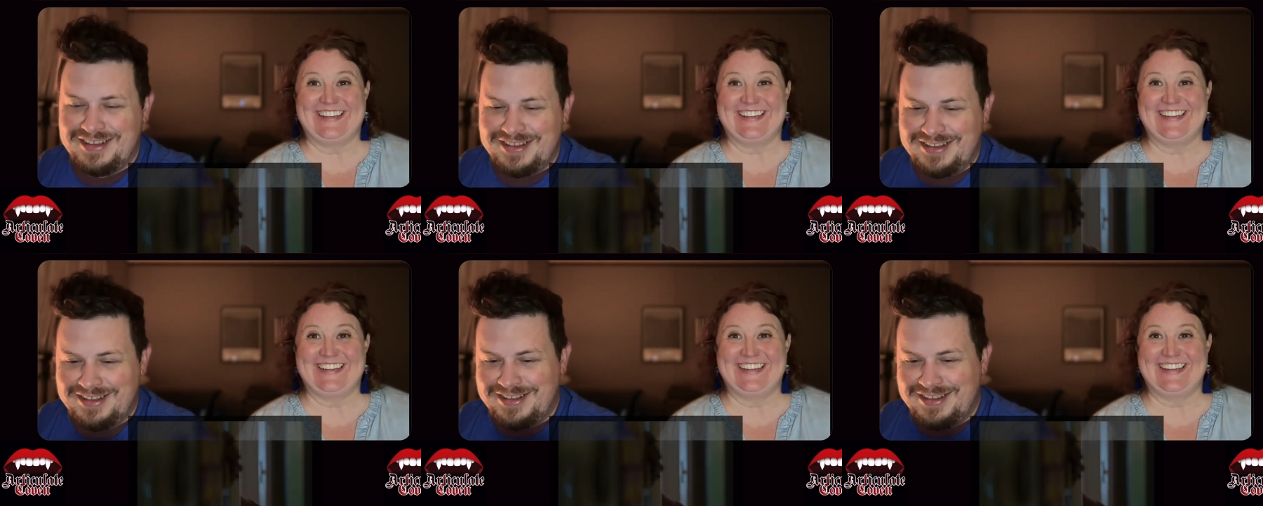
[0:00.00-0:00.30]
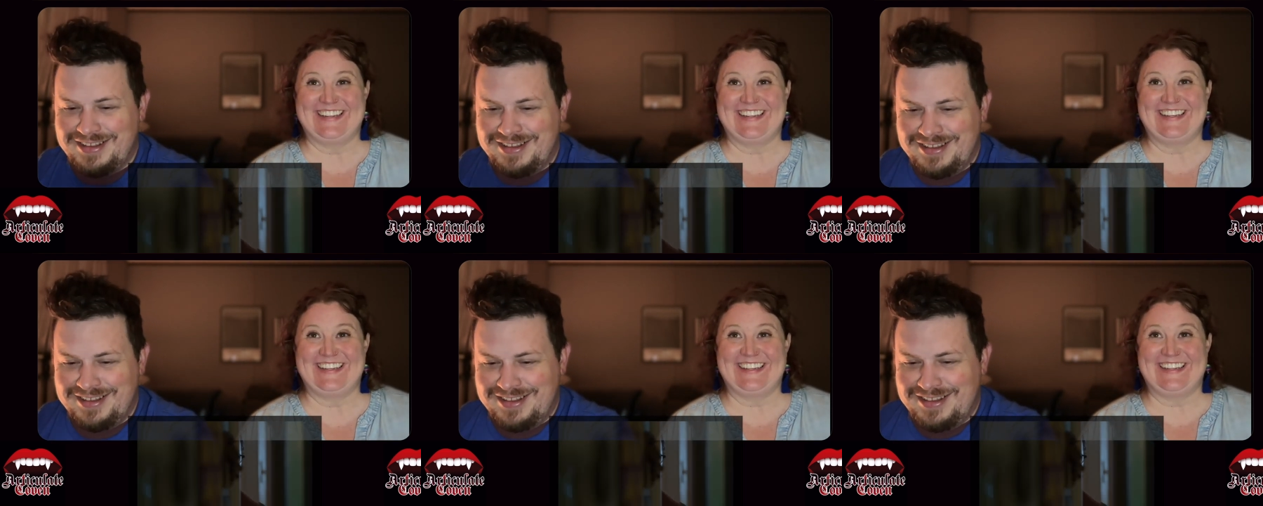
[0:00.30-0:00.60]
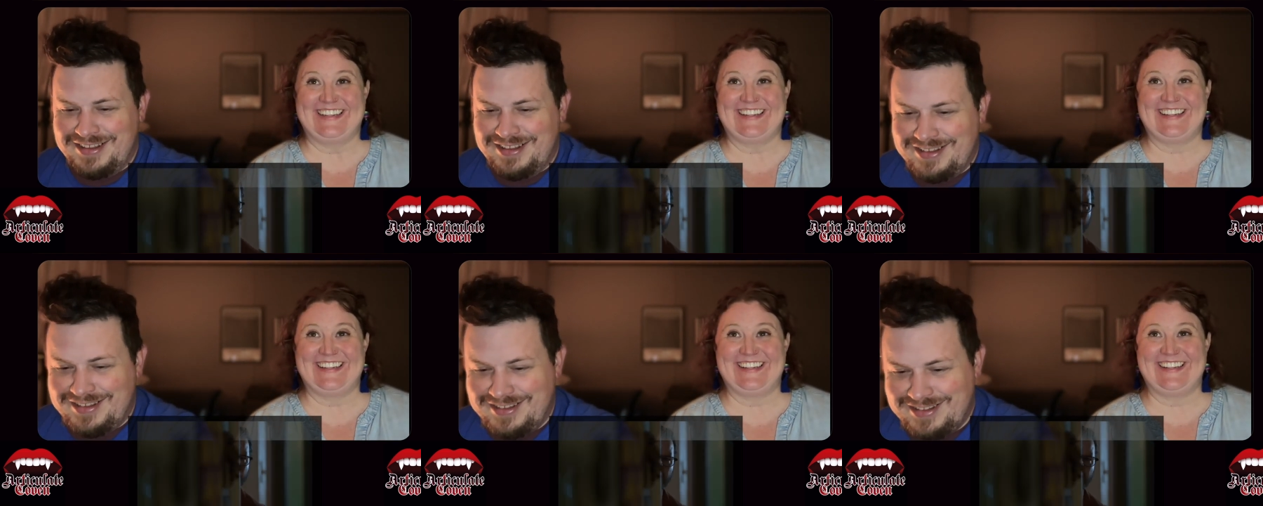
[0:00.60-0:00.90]

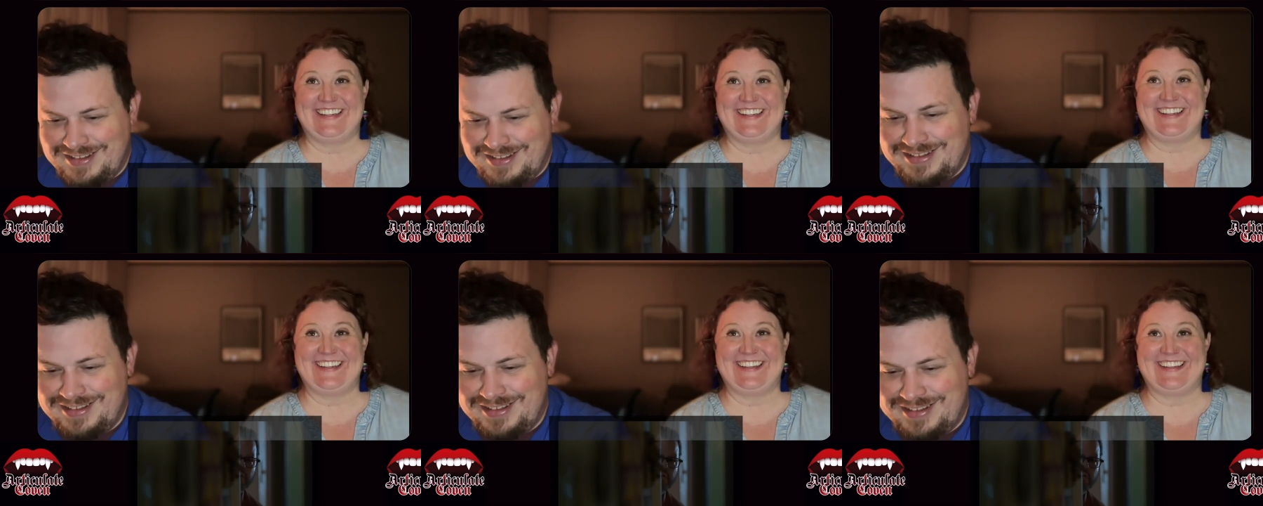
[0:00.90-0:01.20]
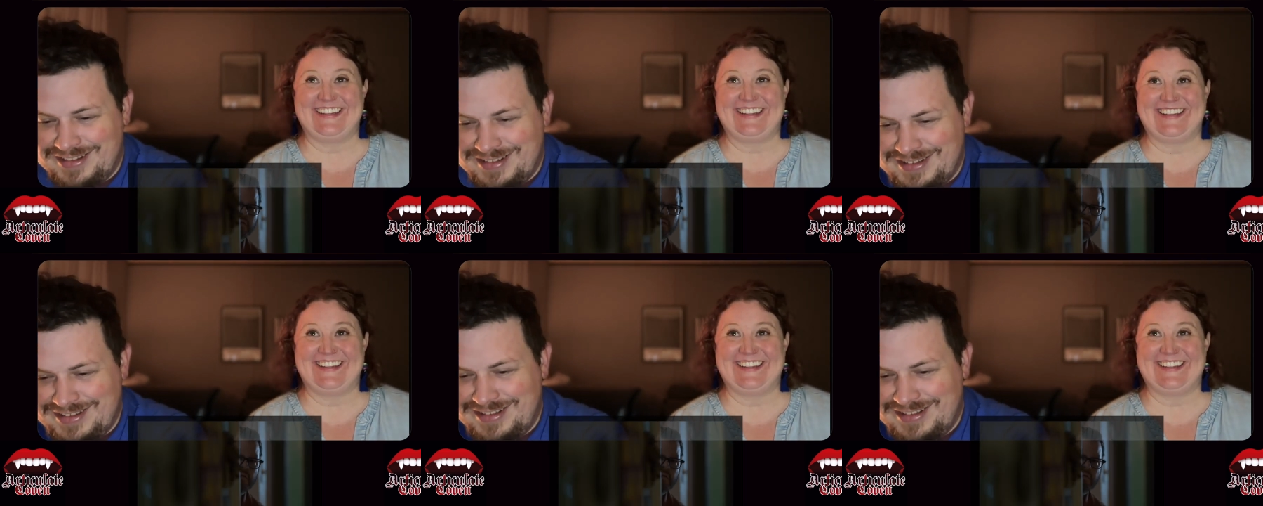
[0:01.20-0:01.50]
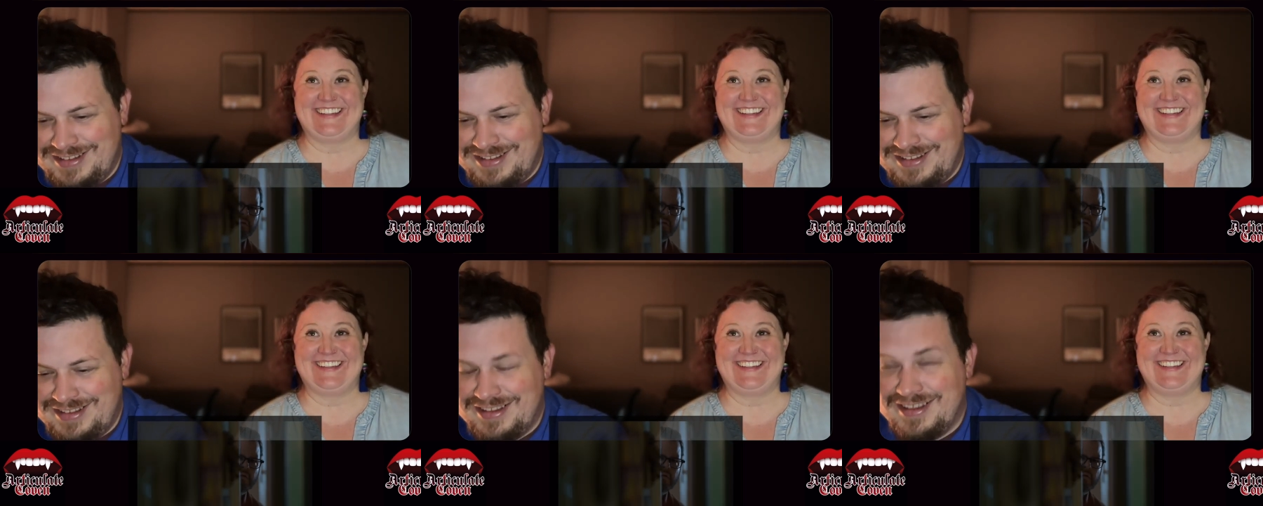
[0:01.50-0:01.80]

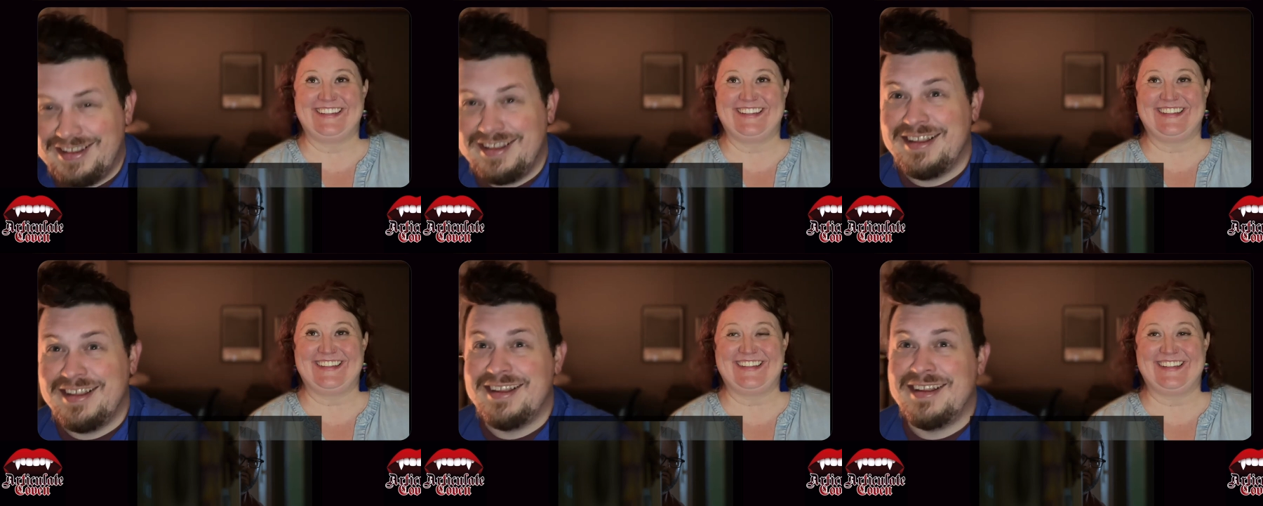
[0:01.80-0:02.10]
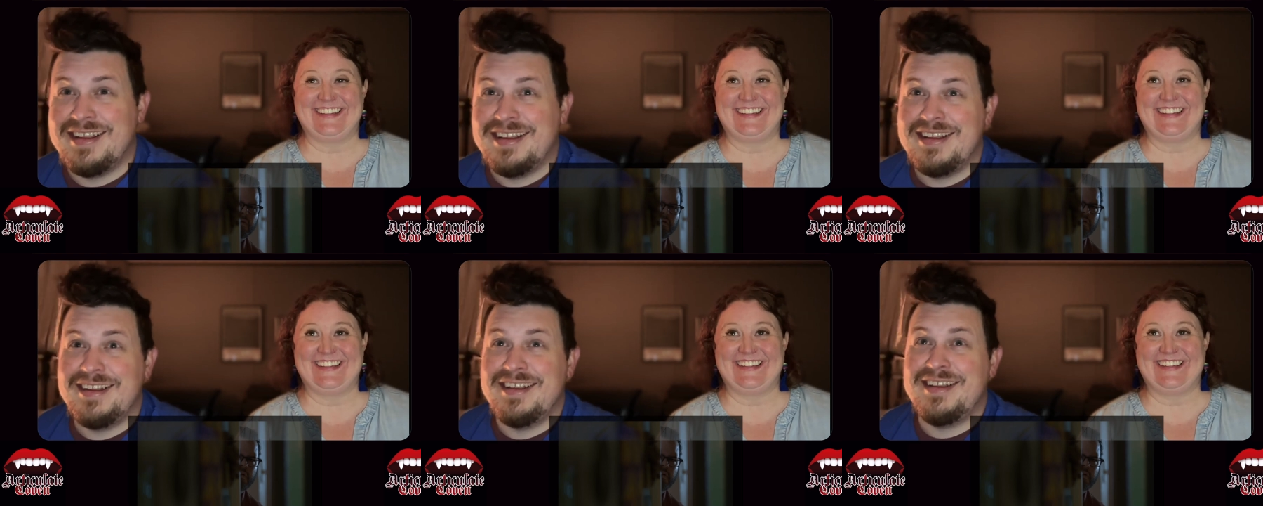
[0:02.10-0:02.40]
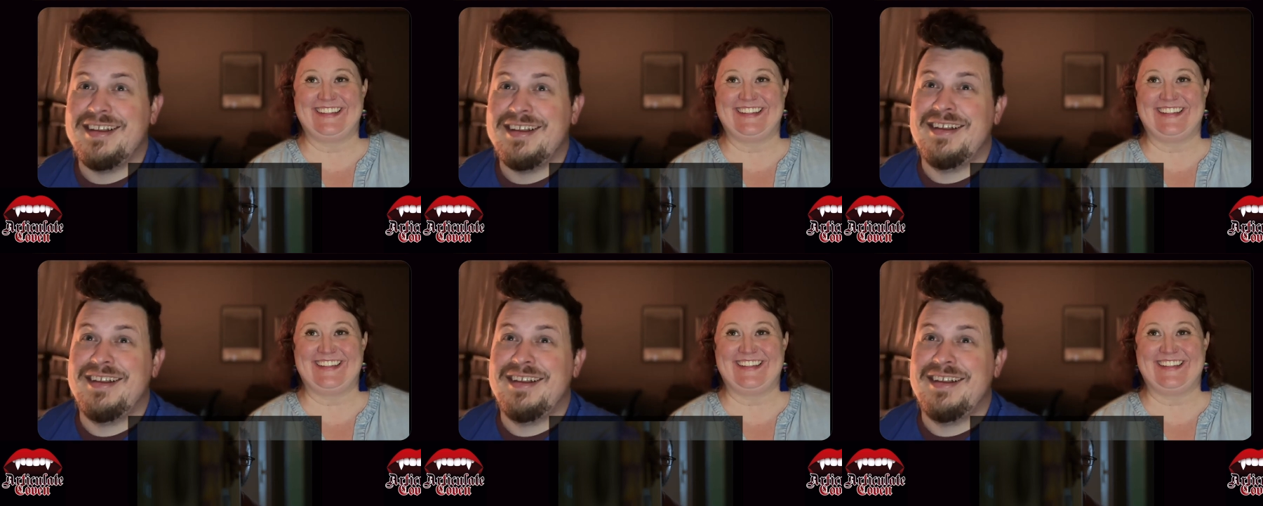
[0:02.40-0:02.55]
(no one is talking)